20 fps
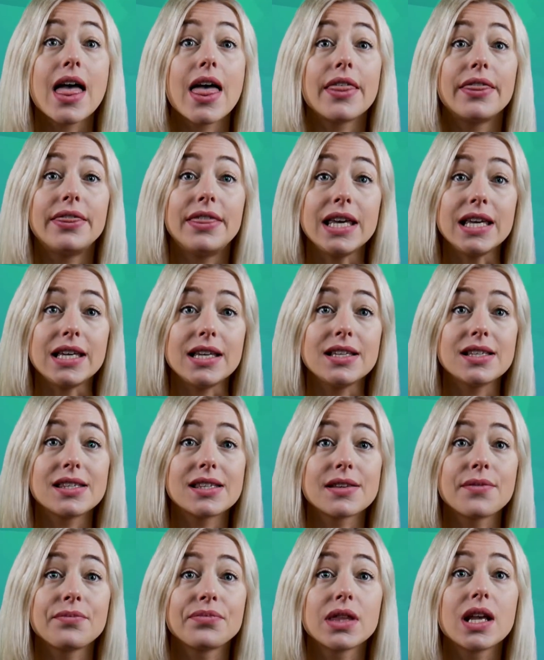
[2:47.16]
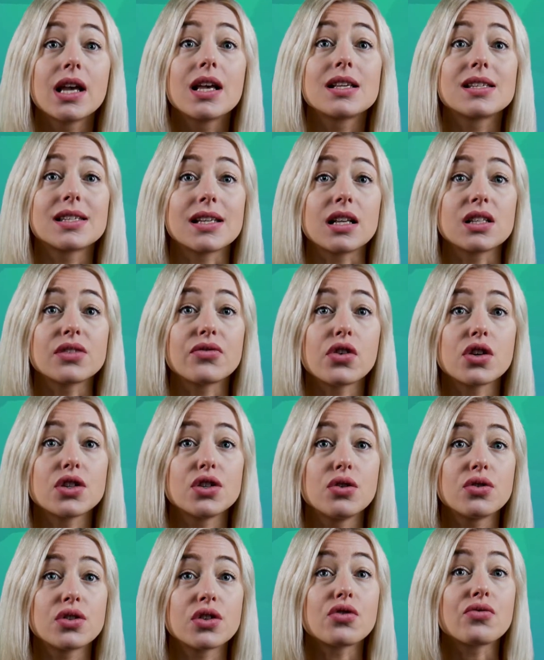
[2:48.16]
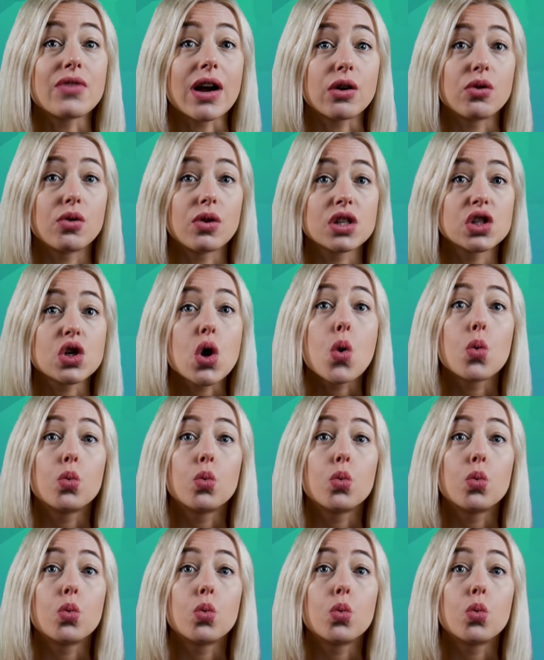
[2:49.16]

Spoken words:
These Salesforce user records